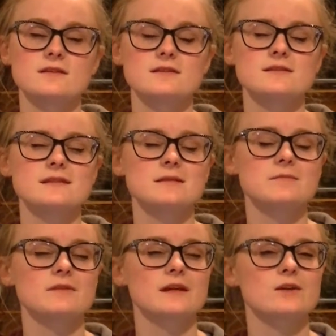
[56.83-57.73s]

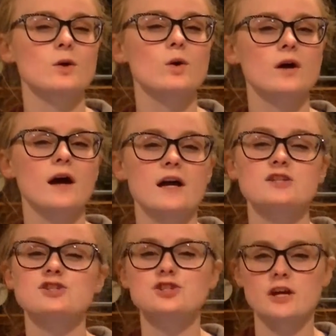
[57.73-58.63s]
seem like
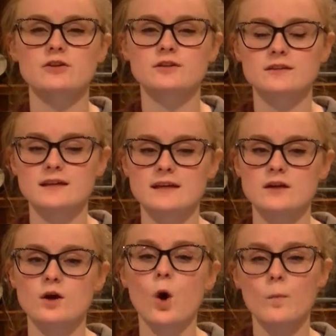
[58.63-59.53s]
a
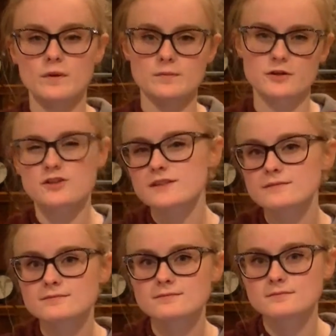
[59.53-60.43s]
generally open person.